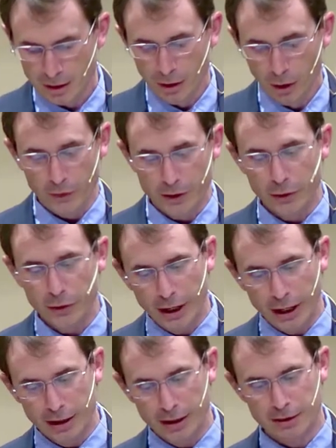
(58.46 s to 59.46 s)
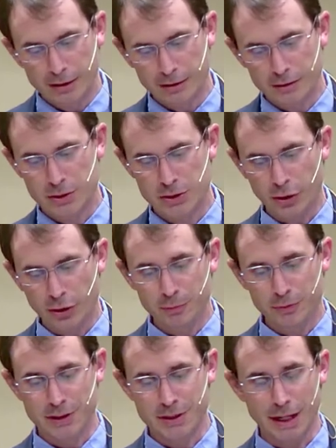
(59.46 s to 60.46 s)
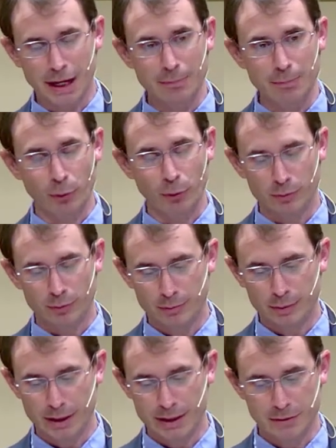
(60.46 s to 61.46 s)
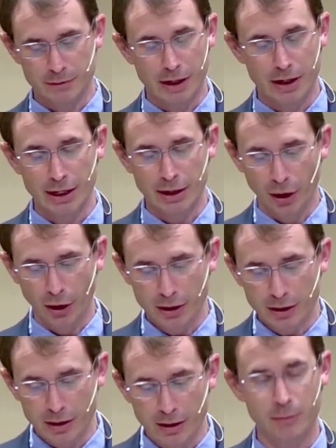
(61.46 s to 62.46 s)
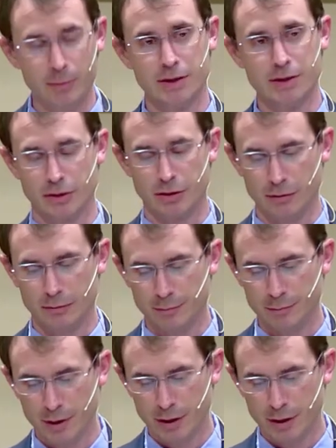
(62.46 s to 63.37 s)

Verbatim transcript: On the other hand, the term disciple is a very uncommon term